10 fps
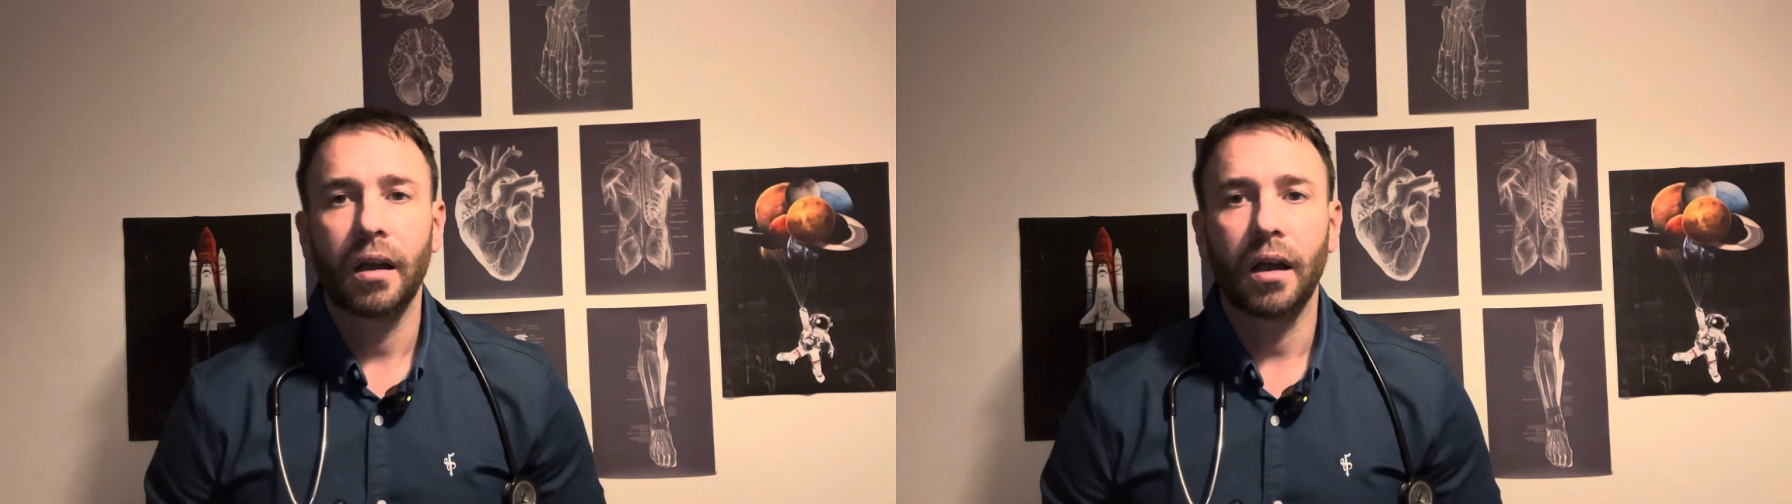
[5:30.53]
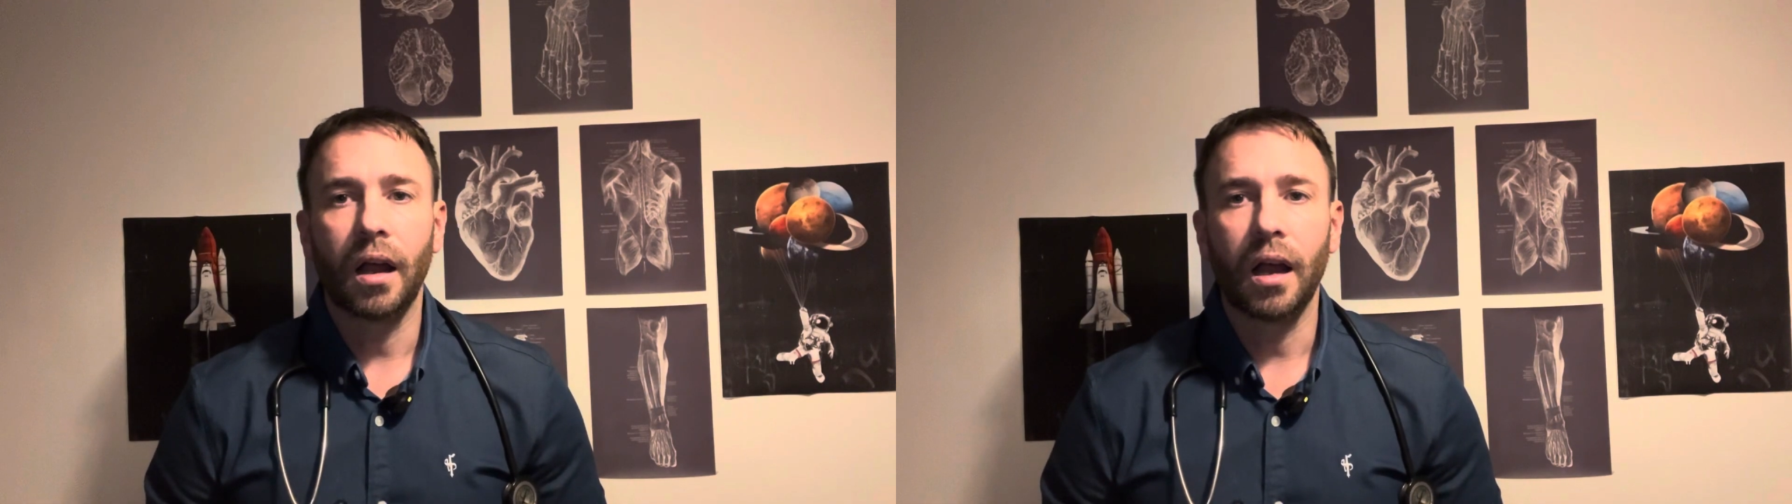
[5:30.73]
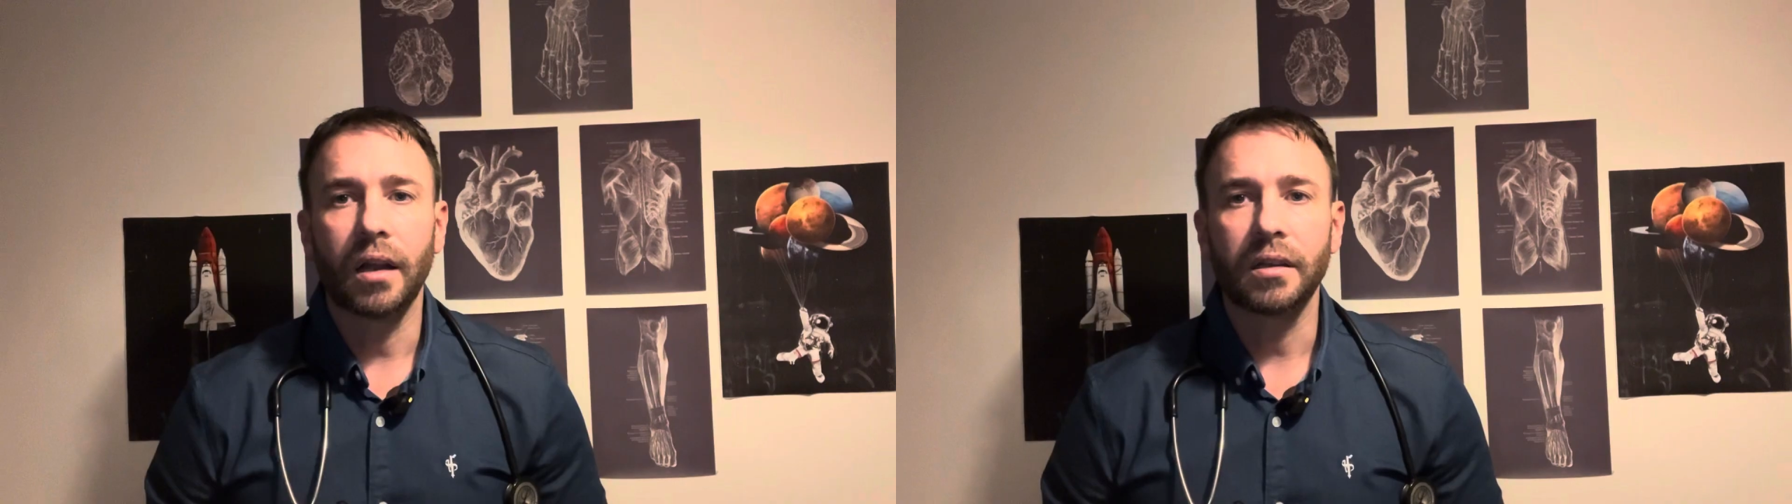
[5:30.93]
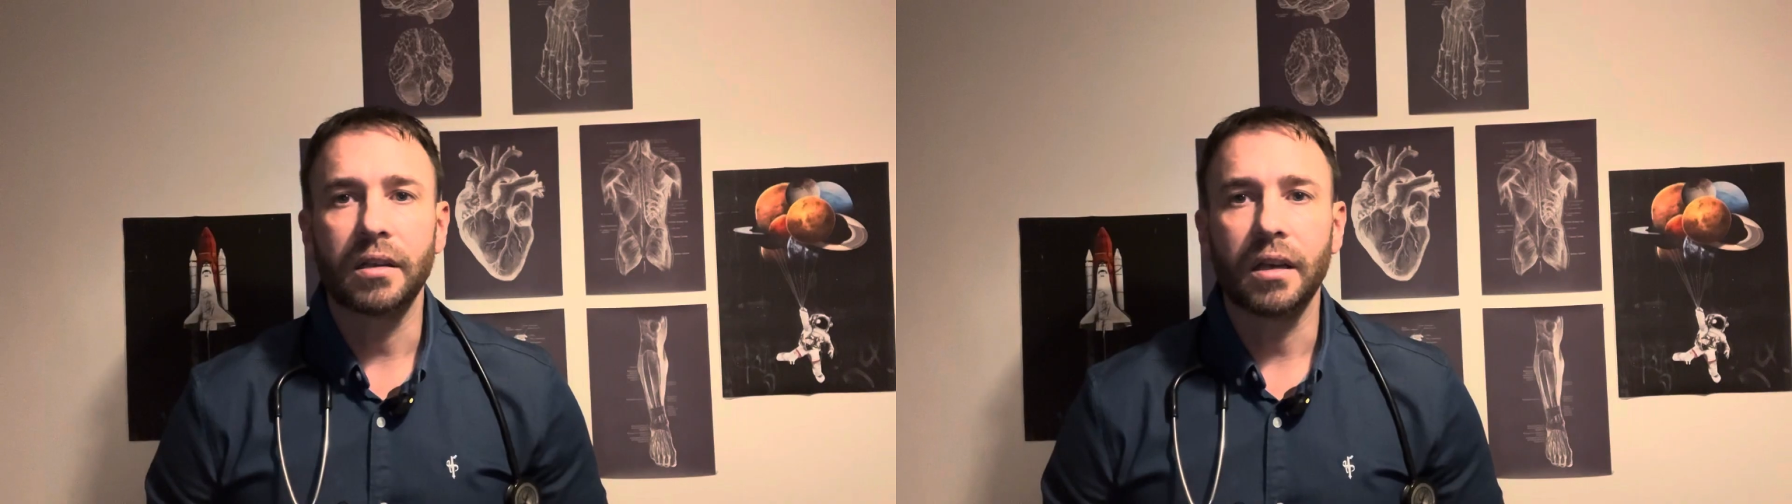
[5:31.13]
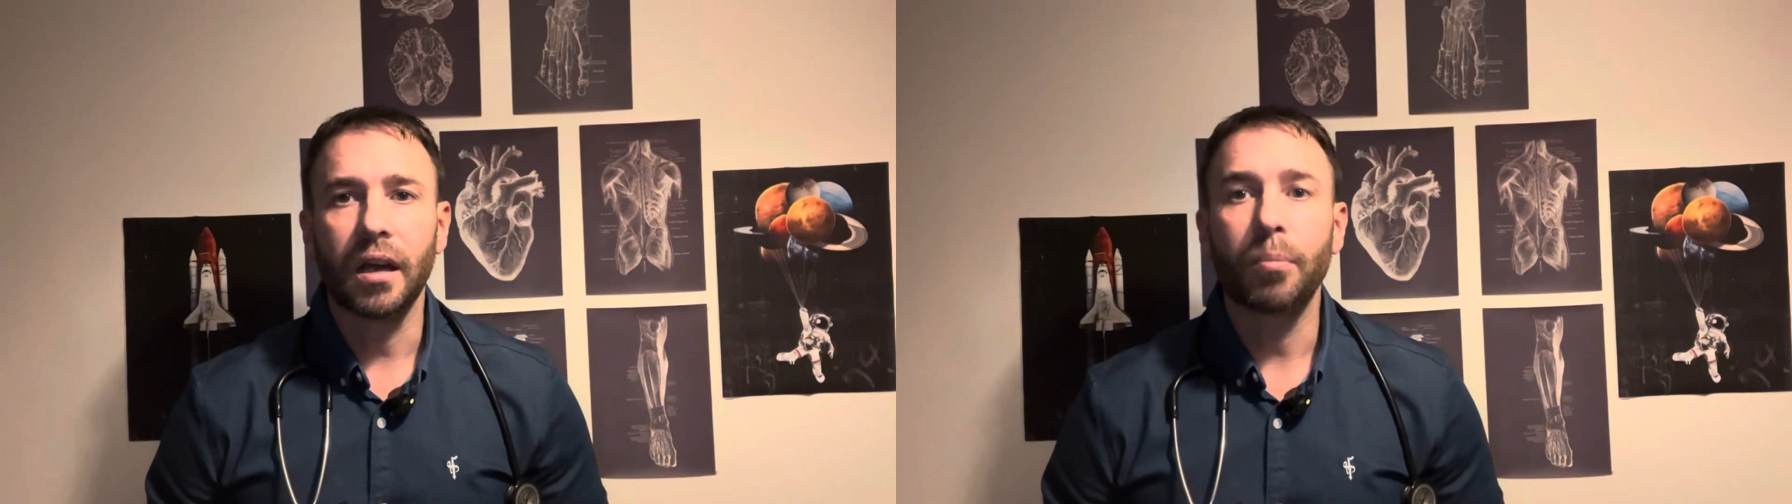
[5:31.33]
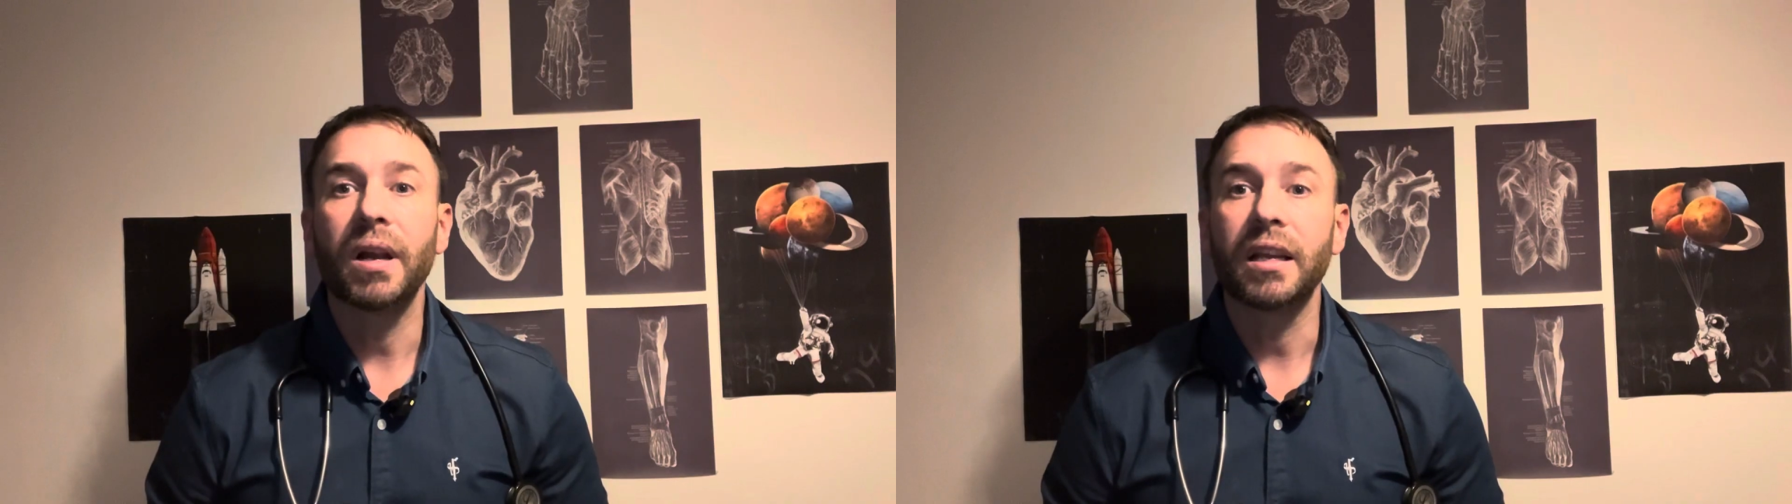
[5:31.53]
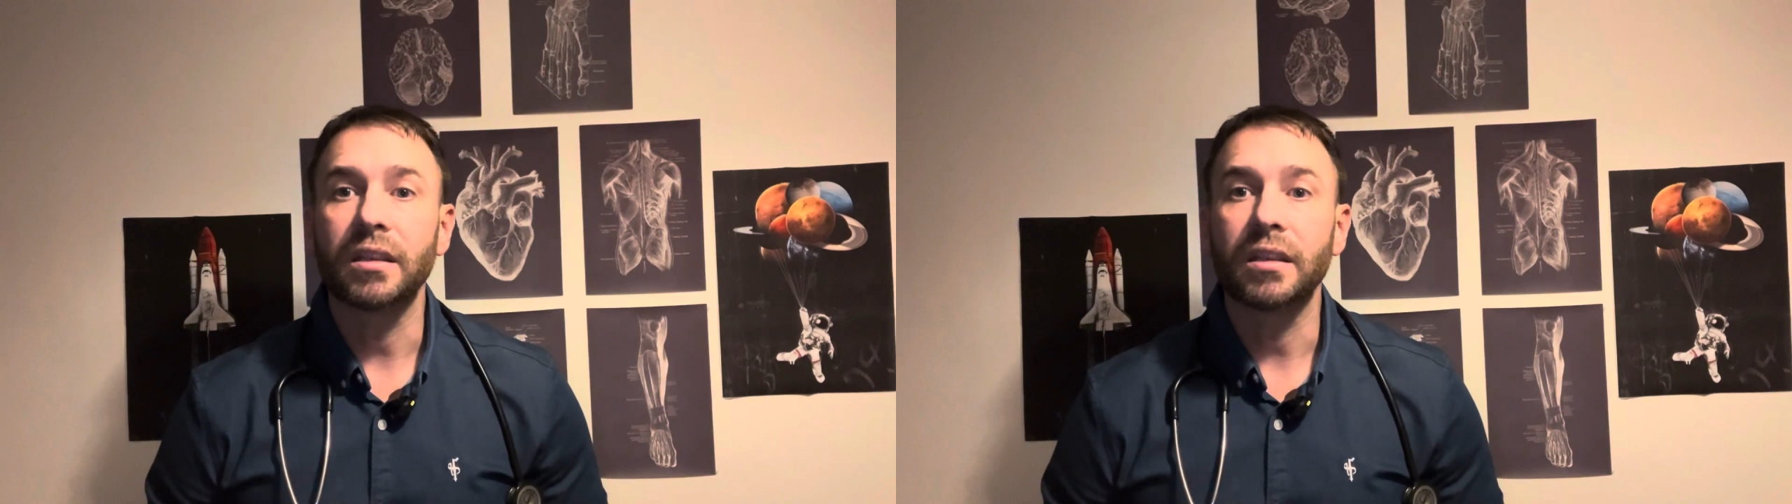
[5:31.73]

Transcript: and please